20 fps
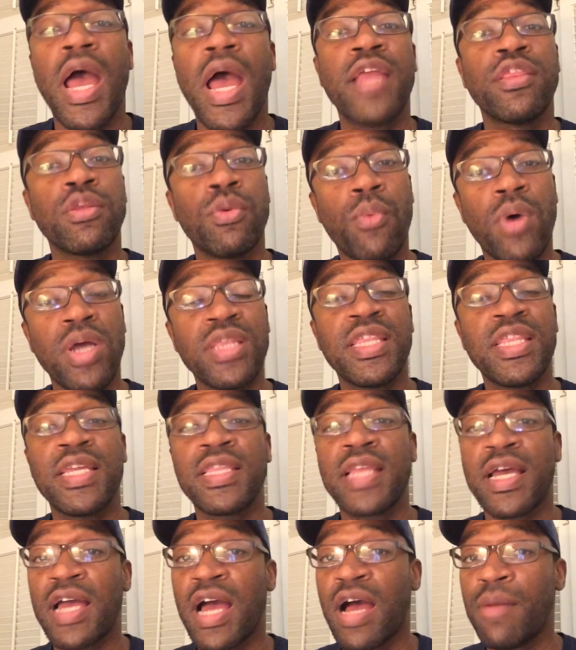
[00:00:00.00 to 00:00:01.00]
And the one
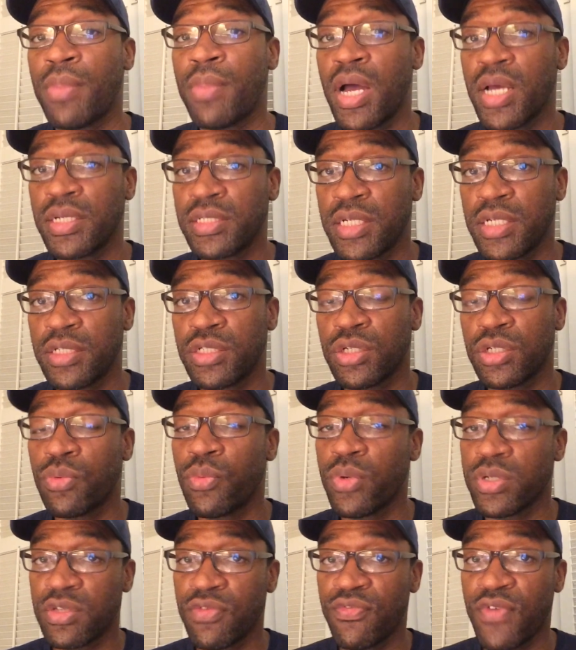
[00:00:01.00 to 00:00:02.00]
thing that got my attention
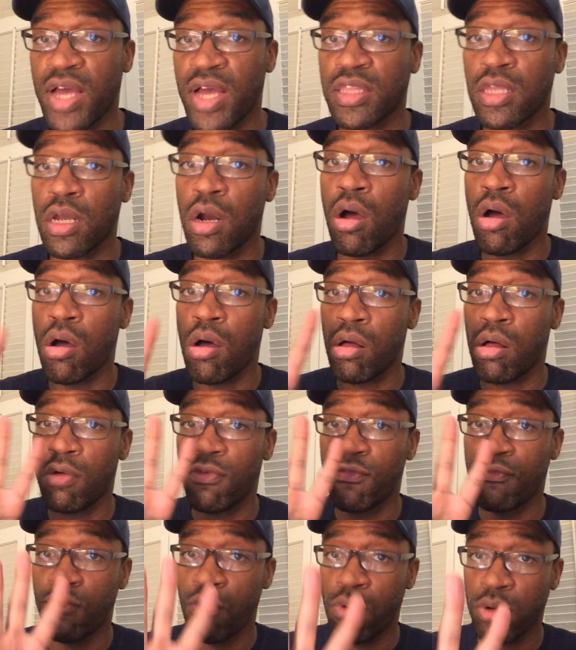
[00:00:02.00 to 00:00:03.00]
was the fact that all
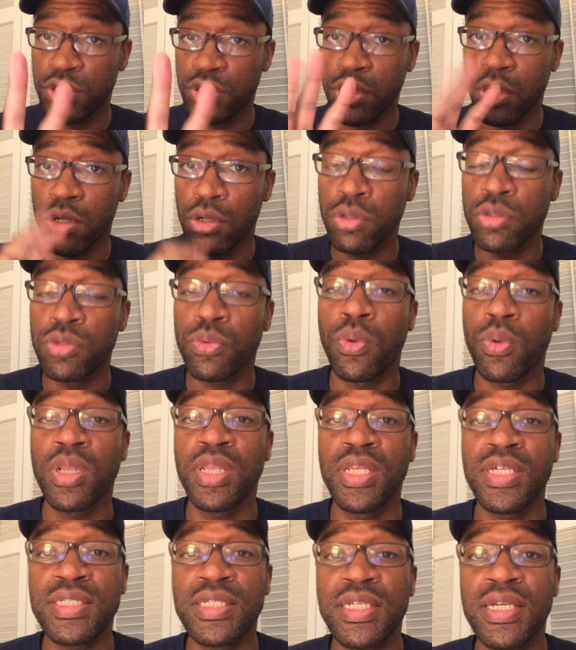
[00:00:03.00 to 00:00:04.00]
four turtles were
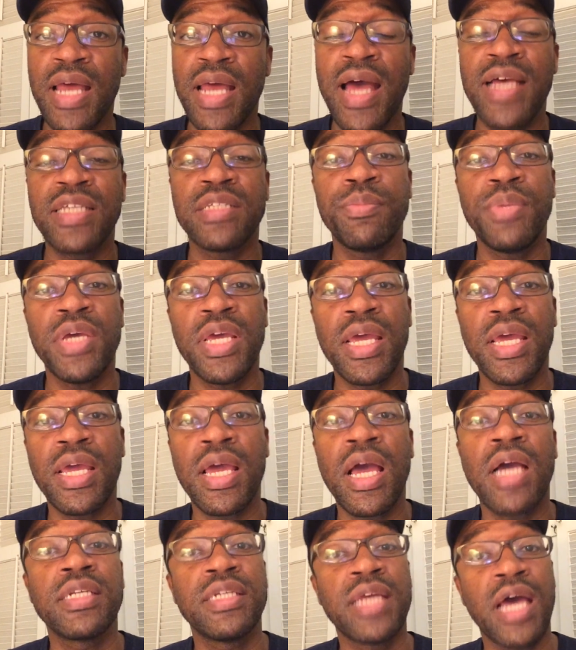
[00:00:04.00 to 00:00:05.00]
listed as being
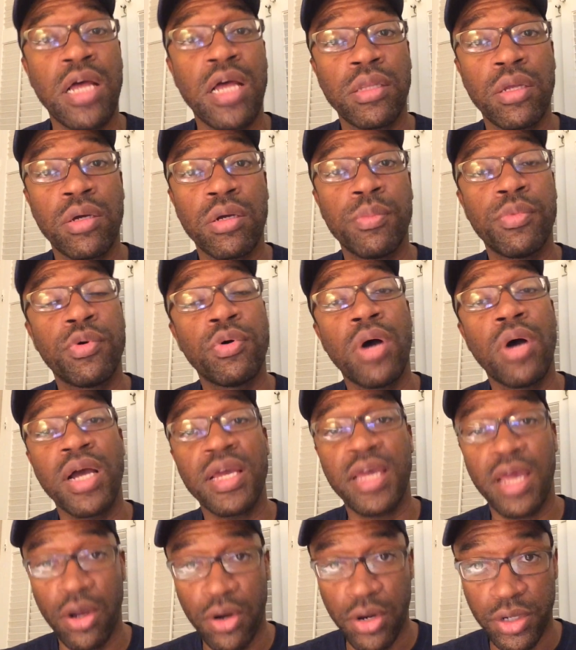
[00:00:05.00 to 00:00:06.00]

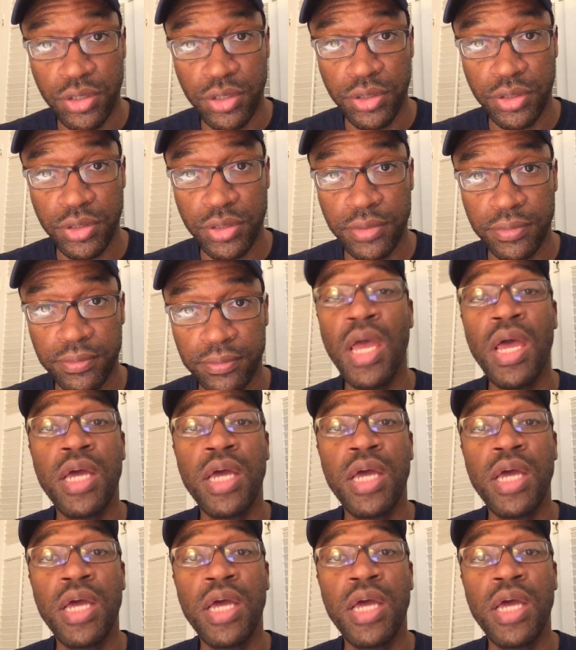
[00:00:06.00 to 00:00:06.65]
downloadable characters.